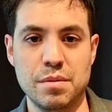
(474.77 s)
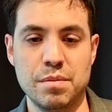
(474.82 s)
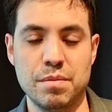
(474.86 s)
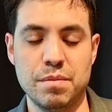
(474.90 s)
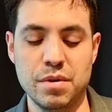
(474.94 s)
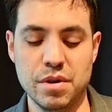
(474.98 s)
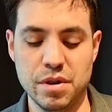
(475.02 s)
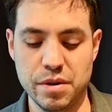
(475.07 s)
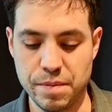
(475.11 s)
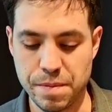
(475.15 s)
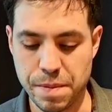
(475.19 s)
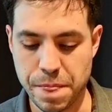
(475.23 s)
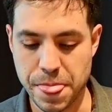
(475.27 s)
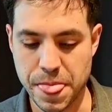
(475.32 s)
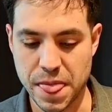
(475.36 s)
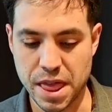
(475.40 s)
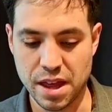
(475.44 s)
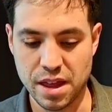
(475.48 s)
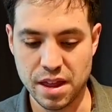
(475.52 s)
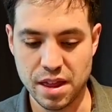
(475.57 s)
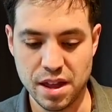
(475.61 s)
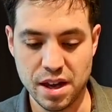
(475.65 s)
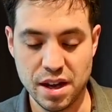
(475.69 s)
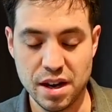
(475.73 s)
But
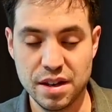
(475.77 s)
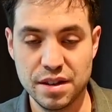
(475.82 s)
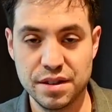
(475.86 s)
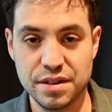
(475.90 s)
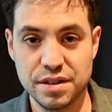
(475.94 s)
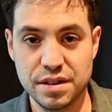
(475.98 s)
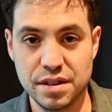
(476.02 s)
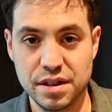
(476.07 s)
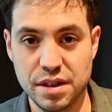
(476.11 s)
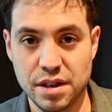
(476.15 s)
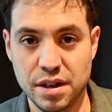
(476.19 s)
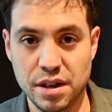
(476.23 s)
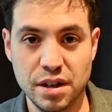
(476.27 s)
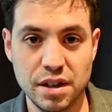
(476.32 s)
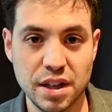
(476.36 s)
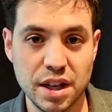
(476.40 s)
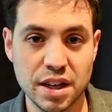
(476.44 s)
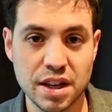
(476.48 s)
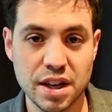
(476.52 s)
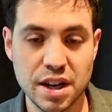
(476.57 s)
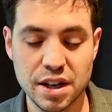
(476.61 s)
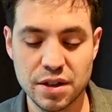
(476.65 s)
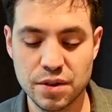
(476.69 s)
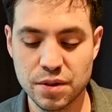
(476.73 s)
that is all I
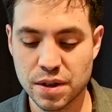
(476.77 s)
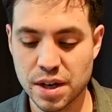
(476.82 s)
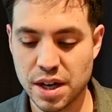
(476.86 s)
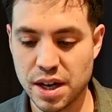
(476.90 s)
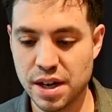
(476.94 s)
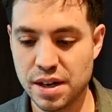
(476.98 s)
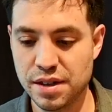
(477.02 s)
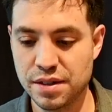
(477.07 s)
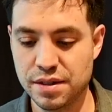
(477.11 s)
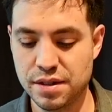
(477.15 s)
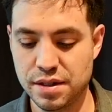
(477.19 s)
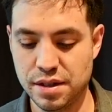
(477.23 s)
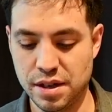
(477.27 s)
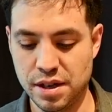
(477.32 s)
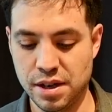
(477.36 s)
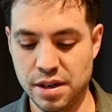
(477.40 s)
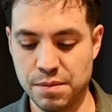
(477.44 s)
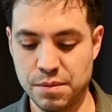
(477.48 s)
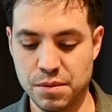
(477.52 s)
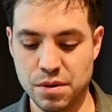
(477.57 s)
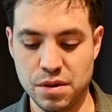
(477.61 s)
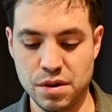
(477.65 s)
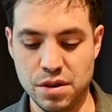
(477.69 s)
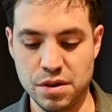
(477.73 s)
got, you guys.
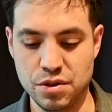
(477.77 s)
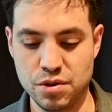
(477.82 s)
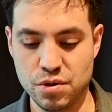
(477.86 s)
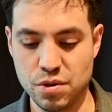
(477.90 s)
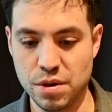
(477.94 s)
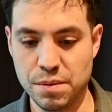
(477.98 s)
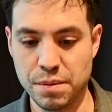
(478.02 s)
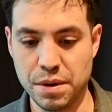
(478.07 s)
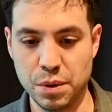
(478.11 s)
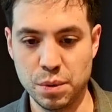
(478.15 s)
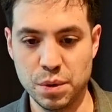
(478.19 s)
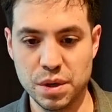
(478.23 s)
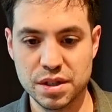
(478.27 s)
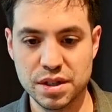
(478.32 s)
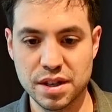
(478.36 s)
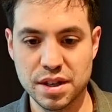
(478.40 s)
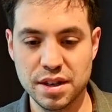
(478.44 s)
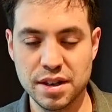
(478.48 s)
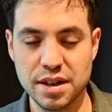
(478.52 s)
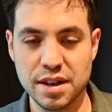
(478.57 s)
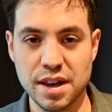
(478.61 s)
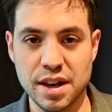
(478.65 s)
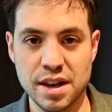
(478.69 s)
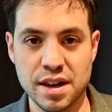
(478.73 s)
I'm going to enjoy my
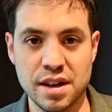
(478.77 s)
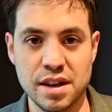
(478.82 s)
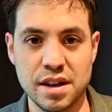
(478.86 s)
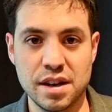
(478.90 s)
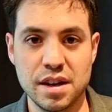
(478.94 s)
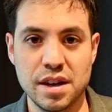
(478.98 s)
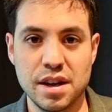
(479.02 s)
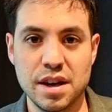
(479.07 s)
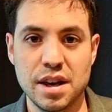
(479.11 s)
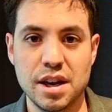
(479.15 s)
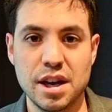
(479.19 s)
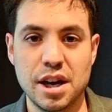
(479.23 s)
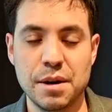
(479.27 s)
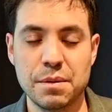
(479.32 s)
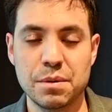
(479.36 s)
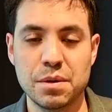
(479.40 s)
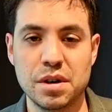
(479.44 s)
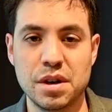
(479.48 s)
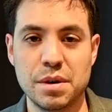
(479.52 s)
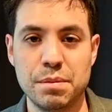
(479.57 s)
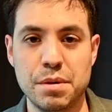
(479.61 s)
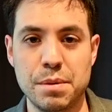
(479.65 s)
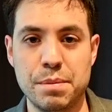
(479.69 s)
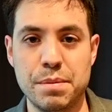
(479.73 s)
whiskey, and I'm going
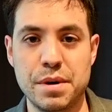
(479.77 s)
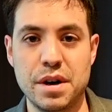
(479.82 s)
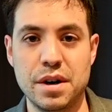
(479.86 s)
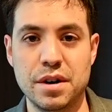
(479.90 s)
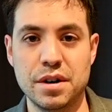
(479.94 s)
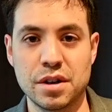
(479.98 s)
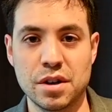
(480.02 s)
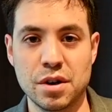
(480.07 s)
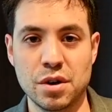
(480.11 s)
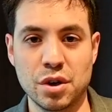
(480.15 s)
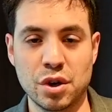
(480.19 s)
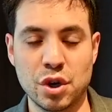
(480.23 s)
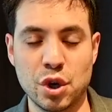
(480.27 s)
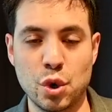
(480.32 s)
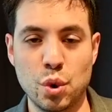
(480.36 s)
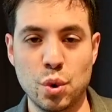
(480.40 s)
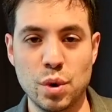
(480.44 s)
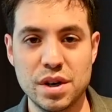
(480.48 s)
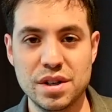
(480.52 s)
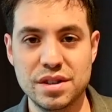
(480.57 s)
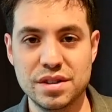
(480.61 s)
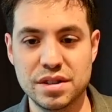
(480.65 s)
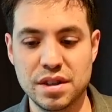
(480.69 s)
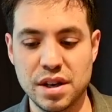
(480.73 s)
to prepare to go to
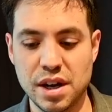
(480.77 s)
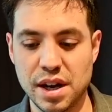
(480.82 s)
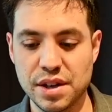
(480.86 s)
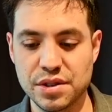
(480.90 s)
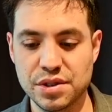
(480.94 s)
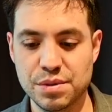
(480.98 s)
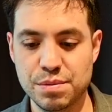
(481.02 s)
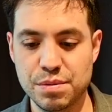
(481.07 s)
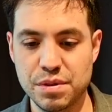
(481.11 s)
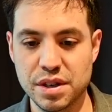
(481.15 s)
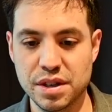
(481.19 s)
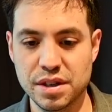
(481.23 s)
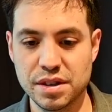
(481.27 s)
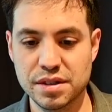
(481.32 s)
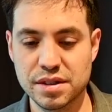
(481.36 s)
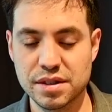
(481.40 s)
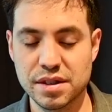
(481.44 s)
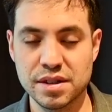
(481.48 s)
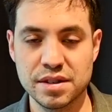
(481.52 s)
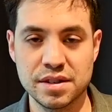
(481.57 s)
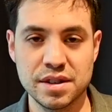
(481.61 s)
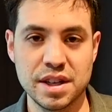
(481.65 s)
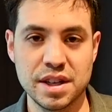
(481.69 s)
Quinn's Hot Springs, because